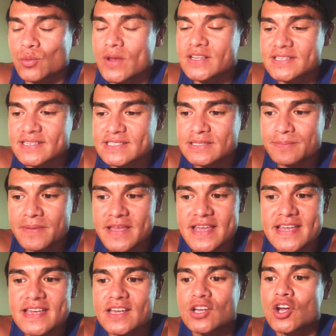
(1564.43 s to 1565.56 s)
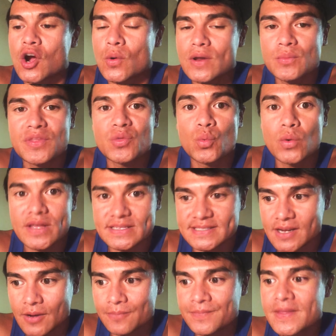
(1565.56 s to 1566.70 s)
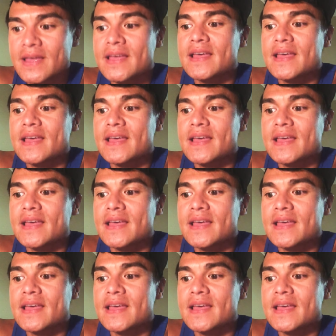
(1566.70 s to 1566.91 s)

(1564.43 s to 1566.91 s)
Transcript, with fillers: quick to speak, go in with wisdom.